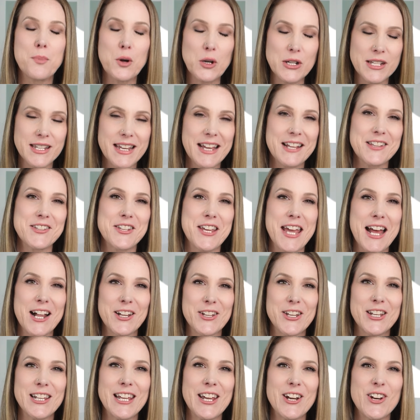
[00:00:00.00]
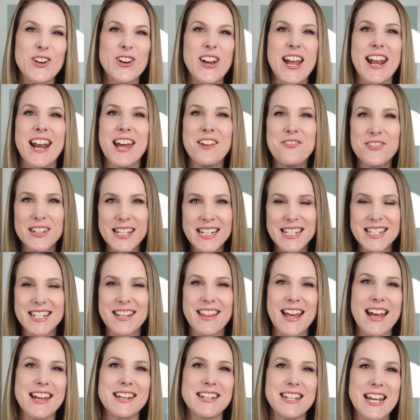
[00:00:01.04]
book sales calculator, and I've linked to
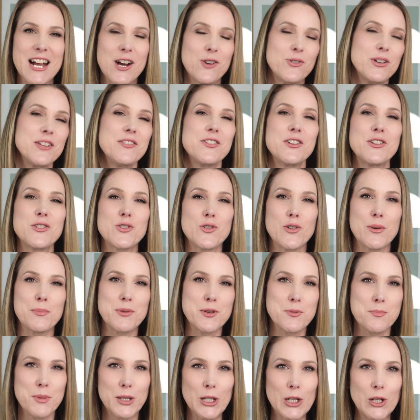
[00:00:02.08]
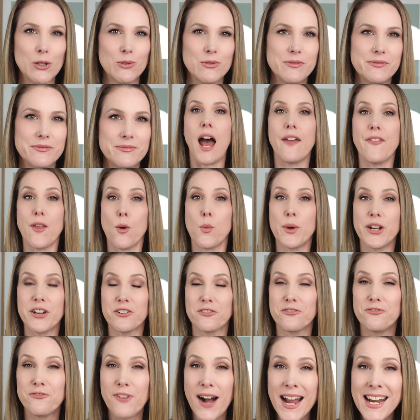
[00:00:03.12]
that down in the description below. And then when you're
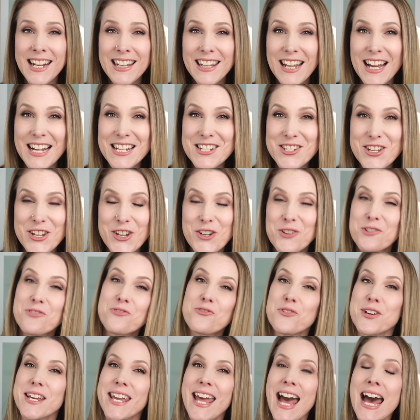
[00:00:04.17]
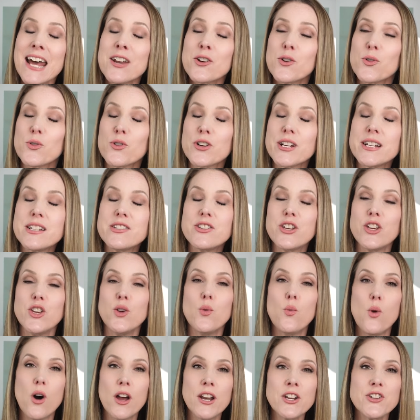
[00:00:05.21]
finalizing your 3 categories, you
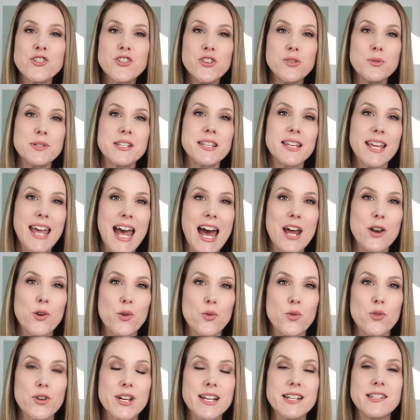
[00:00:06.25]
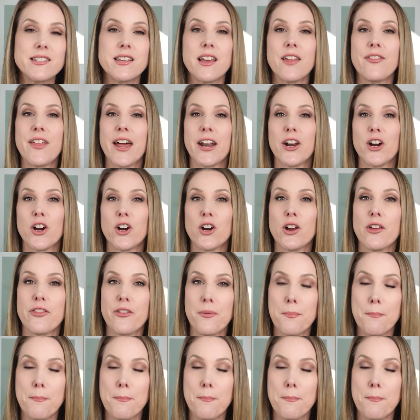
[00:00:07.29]
want to choose the categories that are the